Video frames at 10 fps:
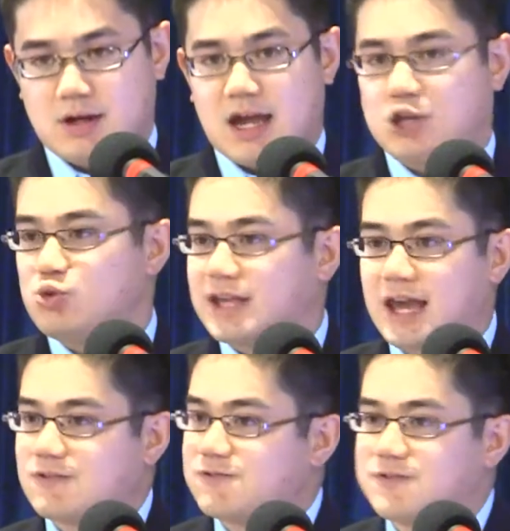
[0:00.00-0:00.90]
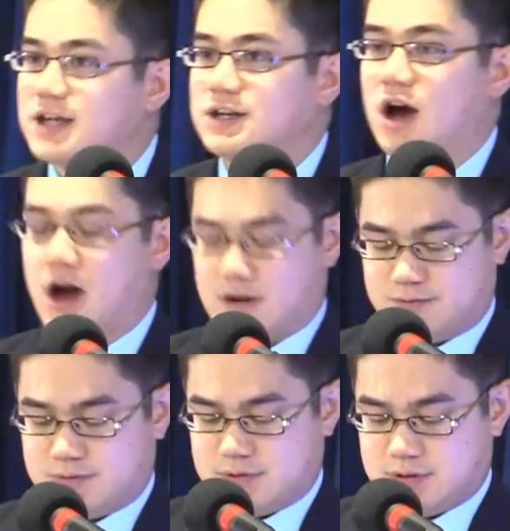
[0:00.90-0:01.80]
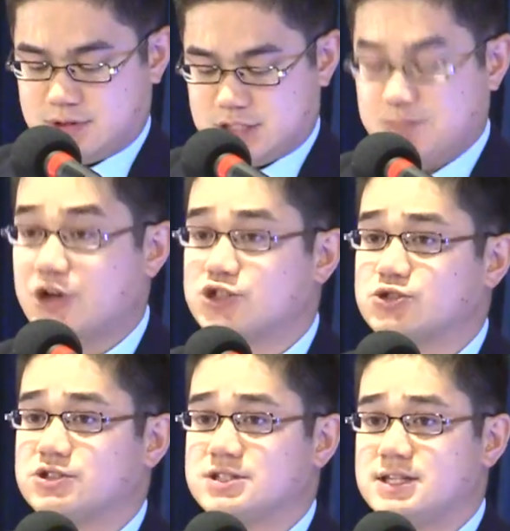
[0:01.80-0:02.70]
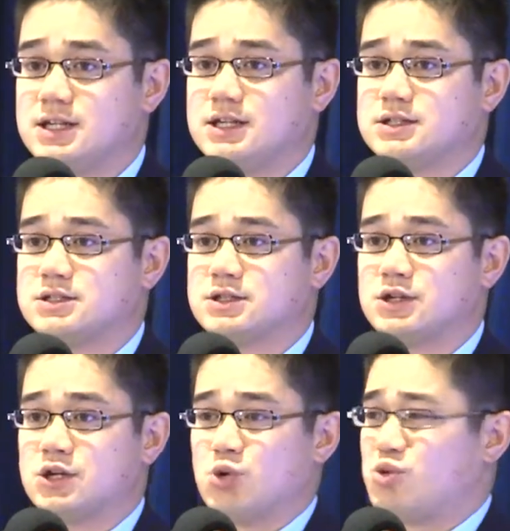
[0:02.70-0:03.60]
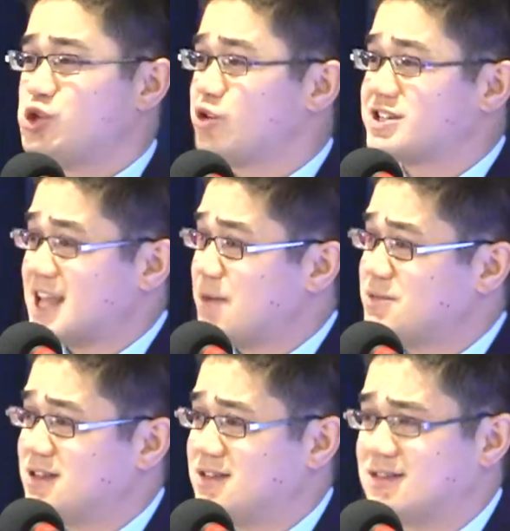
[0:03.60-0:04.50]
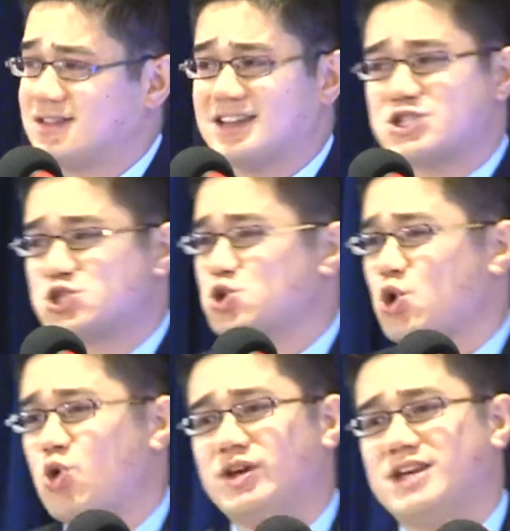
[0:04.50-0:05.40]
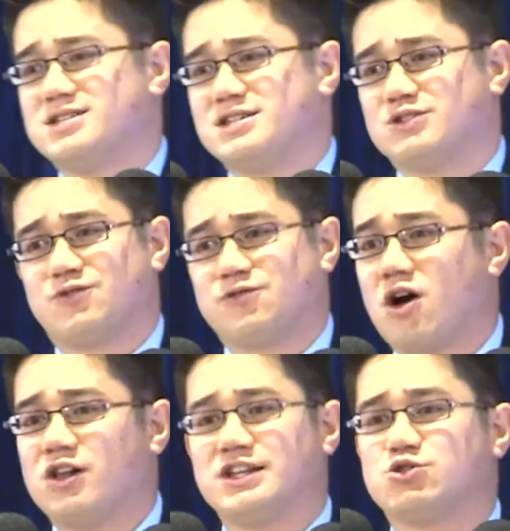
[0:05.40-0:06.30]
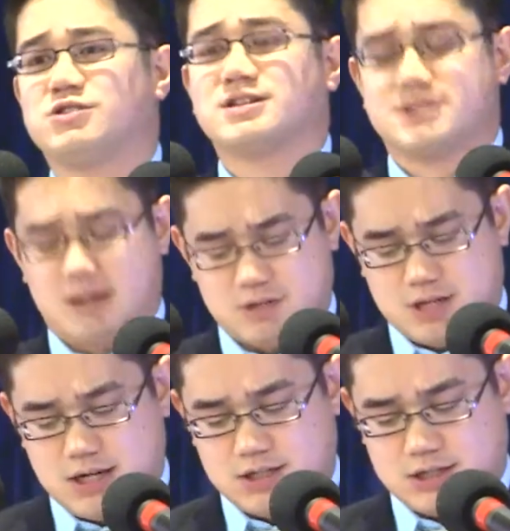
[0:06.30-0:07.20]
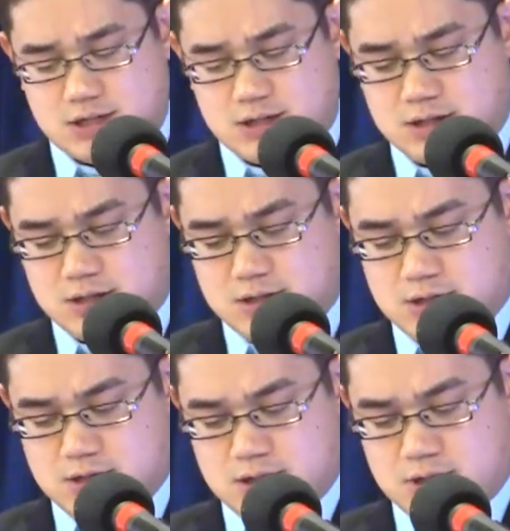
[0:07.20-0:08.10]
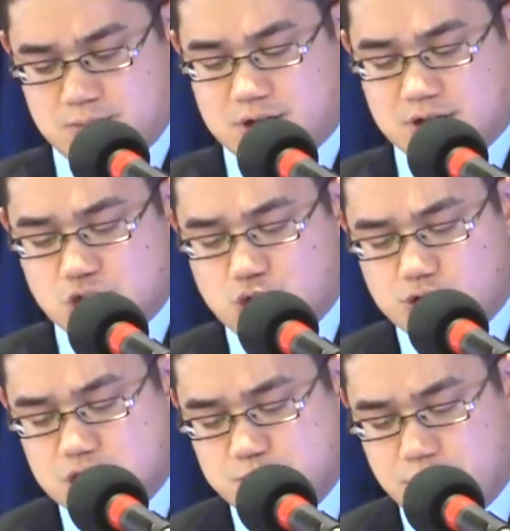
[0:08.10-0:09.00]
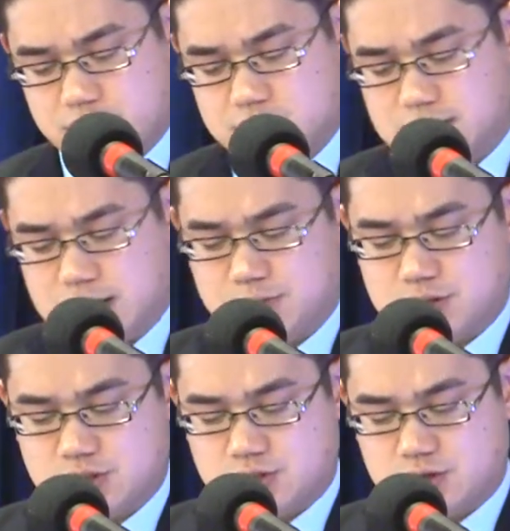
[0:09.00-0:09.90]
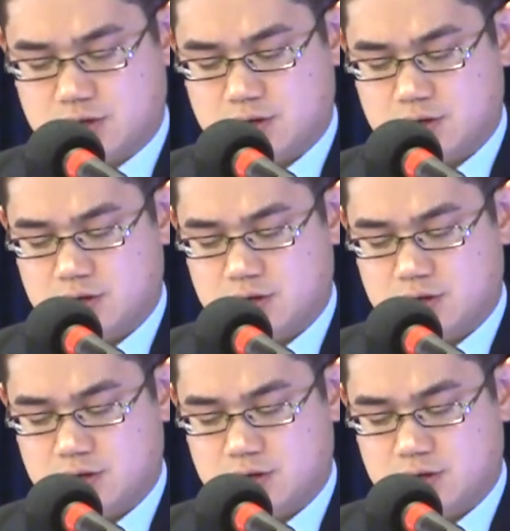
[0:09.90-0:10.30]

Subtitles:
And you can't fight off spiritual disease. When you are tempted, it's so easy to fall into that temptation because you are spiritually immature.